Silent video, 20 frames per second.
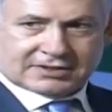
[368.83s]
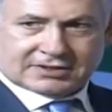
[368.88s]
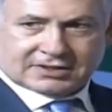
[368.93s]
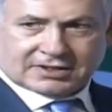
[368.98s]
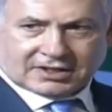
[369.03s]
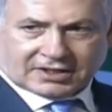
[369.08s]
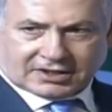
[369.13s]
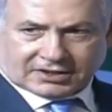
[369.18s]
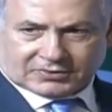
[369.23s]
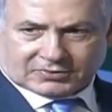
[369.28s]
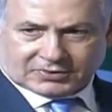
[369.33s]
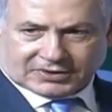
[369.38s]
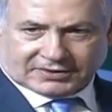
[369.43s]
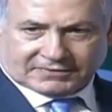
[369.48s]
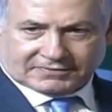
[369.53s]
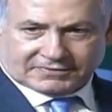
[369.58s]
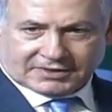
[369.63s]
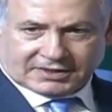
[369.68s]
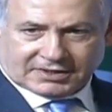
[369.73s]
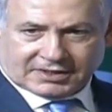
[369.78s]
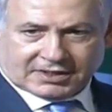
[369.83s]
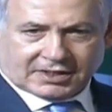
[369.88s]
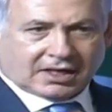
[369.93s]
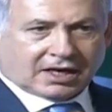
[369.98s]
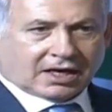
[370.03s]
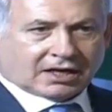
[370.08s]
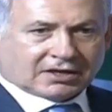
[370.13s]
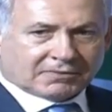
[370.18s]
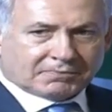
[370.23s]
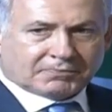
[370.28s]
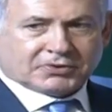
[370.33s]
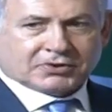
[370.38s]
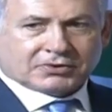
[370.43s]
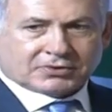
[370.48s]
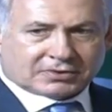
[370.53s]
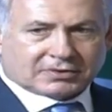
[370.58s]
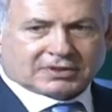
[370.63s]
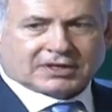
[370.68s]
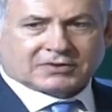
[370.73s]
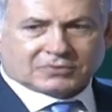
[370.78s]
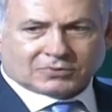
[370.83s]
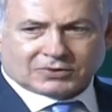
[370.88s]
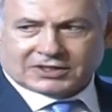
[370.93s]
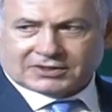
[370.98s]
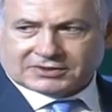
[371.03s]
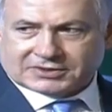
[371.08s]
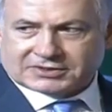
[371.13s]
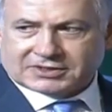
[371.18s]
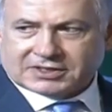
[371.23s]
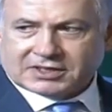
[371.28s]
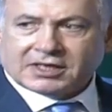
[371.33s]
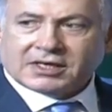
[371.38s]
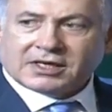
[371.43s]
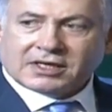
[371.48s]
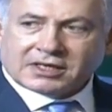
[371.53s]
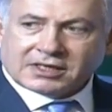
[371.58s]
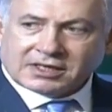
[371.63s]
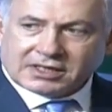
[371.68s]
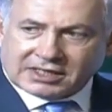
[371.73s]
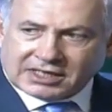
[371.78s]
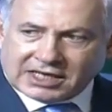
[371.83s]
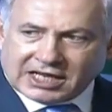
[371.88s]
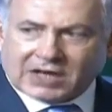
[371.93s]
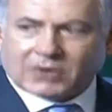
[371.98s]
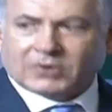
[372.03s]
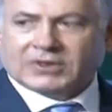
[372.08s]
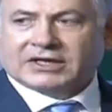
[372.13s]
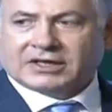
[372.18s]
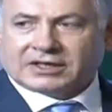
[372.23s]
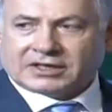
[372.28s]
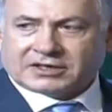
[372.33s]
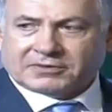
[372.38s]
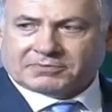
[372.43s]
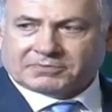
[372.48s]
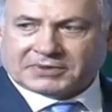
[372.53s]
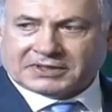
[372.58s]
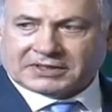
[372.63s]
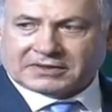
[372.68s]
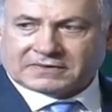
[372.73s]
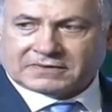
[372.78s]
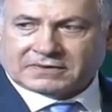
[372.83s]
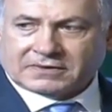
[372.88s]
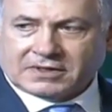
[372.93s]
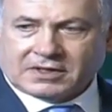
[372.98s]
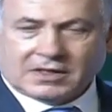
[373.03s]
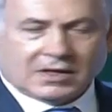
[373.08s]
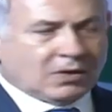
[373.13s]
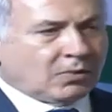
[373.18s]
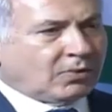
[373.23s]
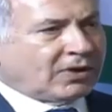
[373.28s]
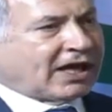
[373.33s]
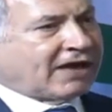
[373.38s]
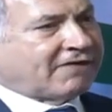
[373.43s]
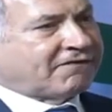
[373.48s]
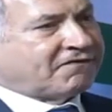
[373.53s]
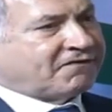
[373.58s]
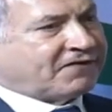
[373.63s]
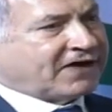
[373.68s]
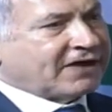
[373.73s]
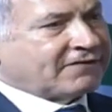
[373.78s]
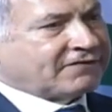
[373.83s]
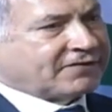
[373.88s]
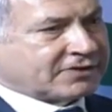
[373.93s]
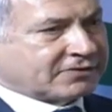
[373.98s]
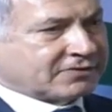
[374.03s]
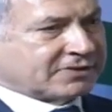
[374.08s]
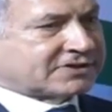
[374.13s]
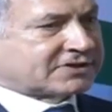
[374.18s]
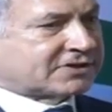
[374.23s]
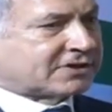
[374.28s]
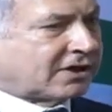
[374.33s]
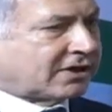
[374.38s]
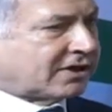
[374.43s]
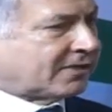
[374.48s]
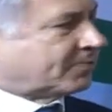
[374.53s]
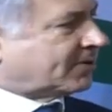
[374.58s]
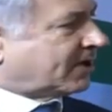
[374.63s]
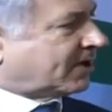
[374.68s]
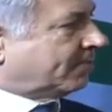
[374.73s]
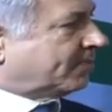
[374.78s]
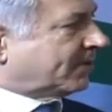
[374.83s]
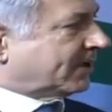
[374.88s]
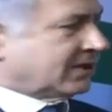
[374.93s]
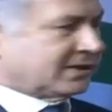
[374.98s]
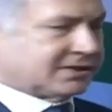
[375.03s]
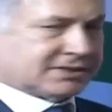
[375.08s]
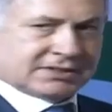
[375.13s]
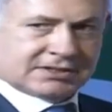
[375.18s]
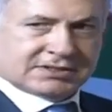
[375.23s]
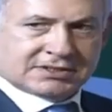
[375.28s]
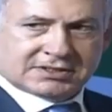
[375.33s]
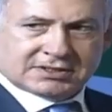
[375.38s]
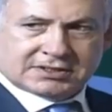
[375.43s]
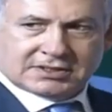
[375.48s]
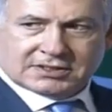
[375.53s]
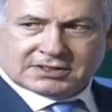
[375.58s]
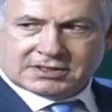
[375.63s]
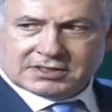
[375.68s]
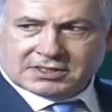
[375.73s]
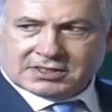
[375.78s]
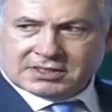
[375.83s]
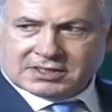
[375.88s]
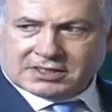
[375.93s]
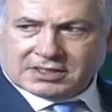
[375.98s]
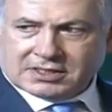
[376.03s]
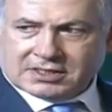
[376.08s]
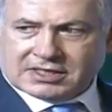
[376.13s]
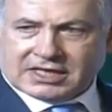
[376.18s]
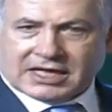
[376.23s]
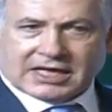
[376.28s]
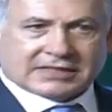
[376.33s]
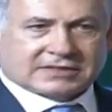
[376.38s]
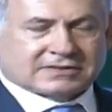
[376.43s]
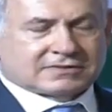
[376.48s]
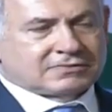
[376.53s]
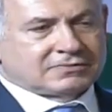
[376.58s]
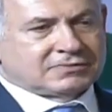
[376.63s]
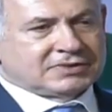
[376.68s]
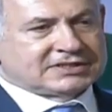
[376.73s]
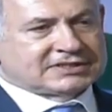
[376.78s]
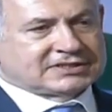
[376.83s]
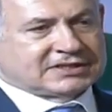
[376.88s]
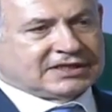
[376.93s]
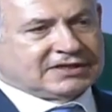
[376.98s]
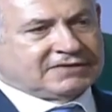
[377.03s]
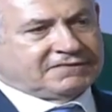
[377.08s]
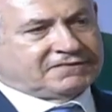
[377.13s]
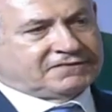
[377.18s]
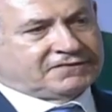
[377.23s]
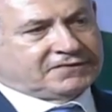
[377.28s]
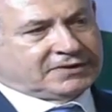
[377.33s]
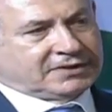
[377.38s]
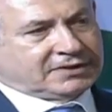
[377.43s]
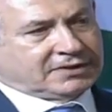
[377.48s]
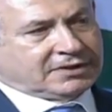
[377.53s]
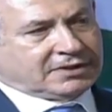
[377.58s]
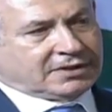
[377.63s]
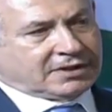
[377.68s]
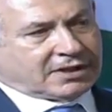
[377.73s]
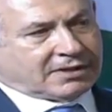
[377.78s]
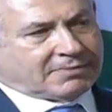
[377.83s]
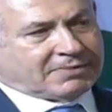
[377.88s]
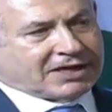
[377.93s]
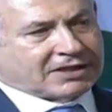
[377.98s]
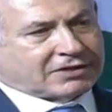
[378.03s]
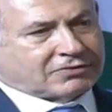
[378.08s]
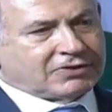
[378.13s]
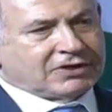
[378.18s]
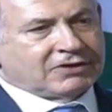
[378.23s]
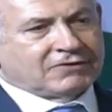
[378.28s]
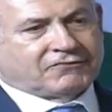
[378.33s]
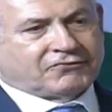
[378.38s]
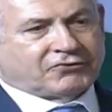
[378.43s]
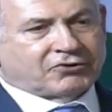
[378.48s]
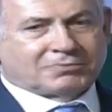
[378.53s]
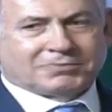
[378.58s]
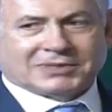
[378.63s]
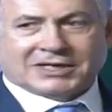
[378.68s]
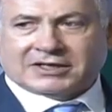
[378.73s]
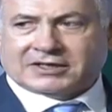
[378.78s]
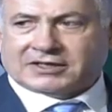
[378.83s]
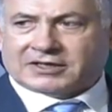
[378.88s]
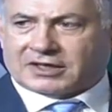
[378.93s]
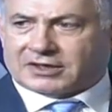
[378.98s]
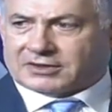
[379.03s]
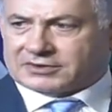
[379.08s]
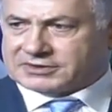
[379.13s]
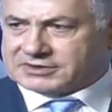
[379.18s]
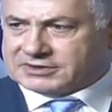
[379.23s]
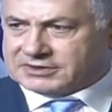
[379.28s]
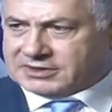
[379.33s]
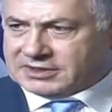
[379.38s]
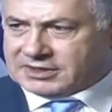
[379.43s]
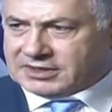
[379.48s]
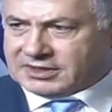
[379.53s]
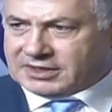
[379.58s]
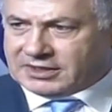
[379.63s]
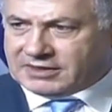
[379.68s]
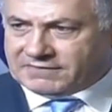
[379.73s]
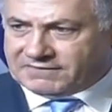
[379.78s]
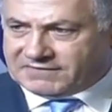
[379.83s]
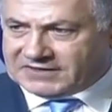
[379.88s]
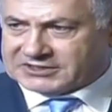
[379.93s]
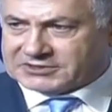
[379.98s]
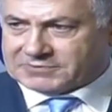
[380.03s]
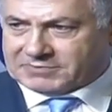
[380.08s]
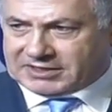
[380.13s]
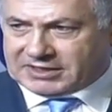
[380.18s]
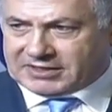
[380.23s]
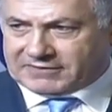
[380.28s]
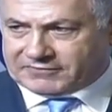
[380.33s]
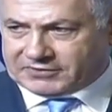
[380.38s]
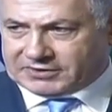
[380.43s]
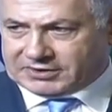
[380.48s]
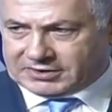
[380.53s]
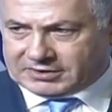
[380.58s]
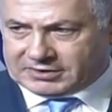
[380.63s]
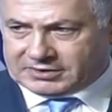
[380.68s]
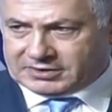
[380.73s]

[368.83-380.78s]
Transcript: hardware, a computer on wheels. Now we can compete. We have 500 startup companies that receive about $3 to $4 billion investment every year